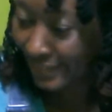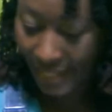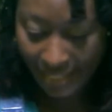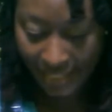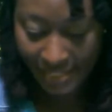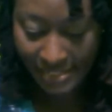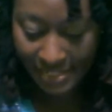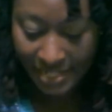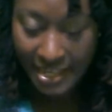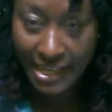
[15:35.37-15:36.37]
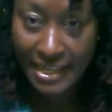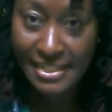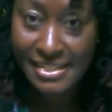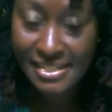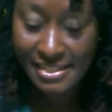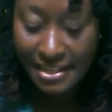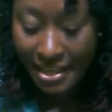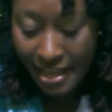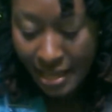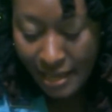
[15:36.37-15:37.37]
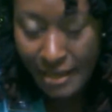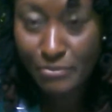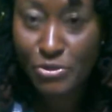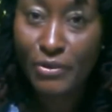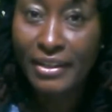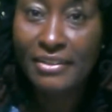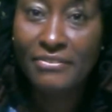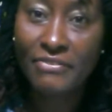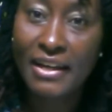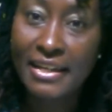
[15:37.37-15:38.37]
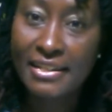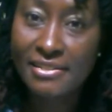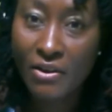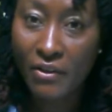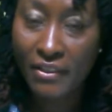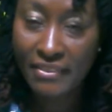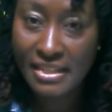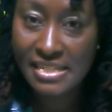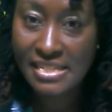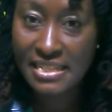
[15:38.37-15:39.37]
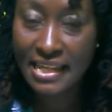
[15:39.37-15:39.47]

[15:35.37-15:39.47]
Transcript: and hence I'm trying to find all these